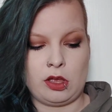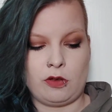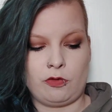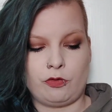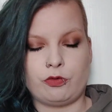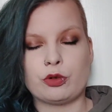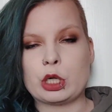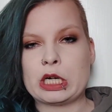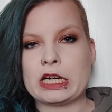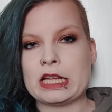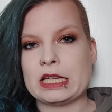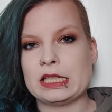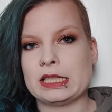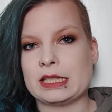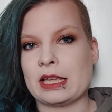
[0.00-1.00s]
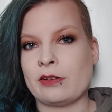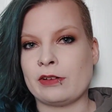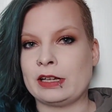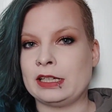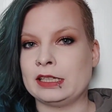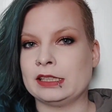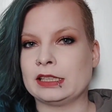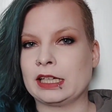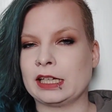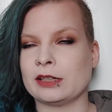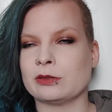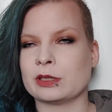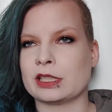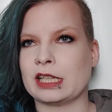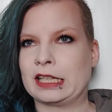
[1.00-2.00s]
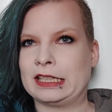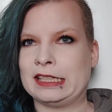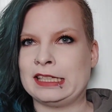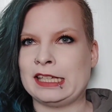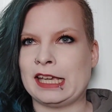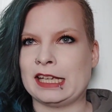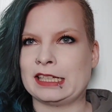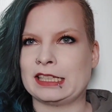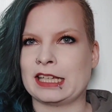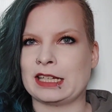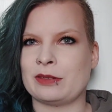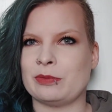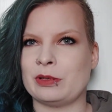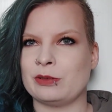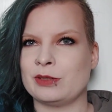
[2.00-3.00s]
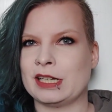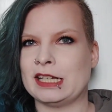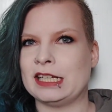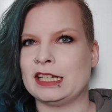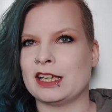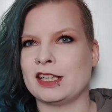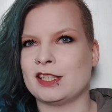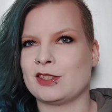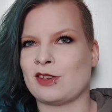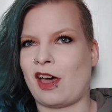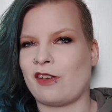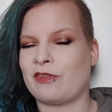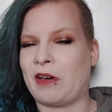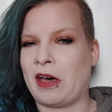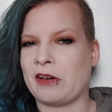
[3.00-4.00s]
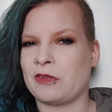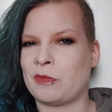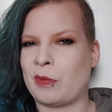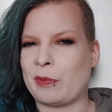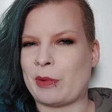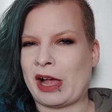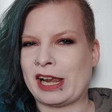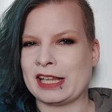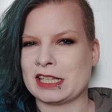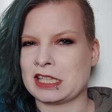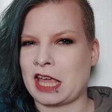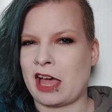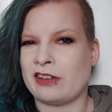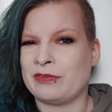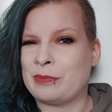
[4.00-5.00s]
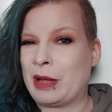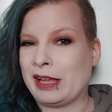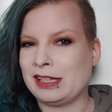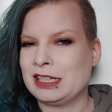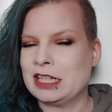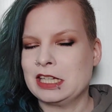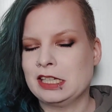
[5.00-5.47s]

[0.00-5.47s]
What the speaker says: 47, and I was like, yeah, it's gonna be really nice to have half my palettes half pound.